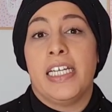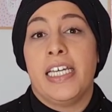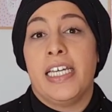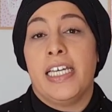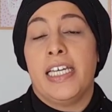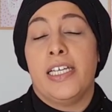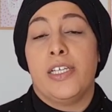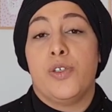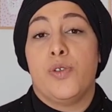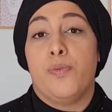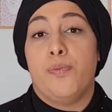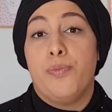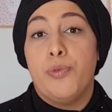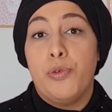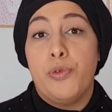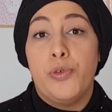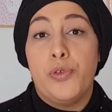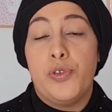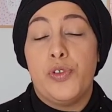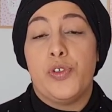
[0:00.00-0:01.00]
is
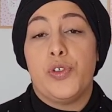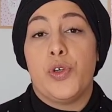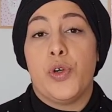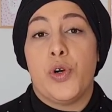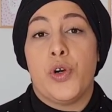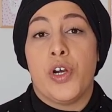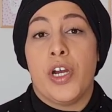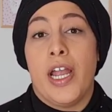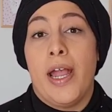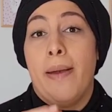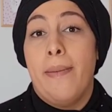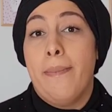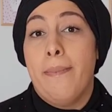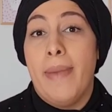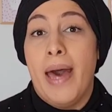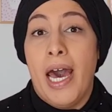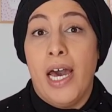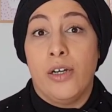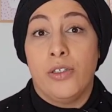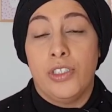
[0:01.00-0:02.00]
boost your
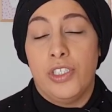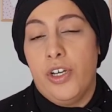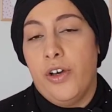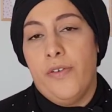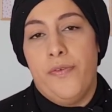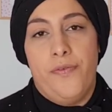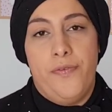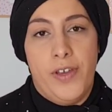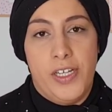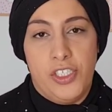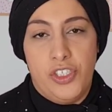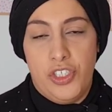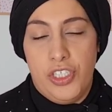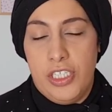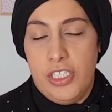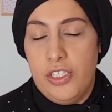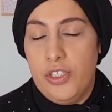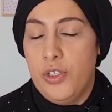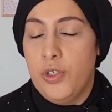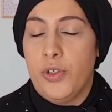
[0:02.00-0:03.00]
amount of veggies.